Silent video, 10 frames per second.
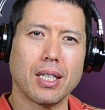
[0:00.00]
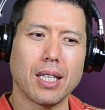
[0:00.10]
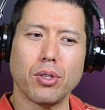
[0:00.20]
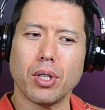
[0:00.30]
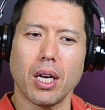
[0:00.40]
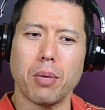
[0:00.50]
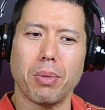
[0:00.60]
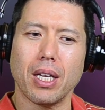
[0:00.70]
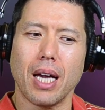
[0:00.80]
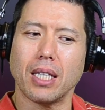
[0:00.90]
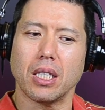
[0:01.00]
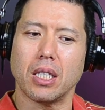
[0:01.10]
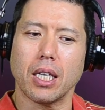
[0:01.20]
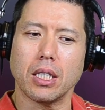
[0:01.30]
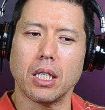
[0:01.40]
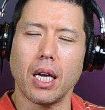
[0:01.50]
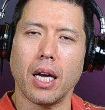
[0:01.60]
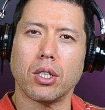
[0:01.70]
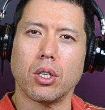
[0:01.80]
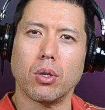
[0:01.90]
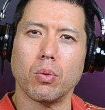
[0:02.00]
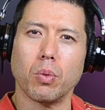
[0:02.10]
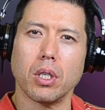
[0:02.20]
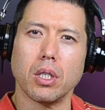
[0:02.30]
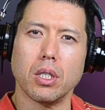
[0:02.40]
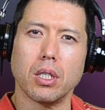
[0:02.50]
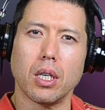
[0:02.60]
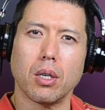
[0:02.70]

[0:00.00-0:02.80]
I don't think anybody has tickets to enter one of these yet.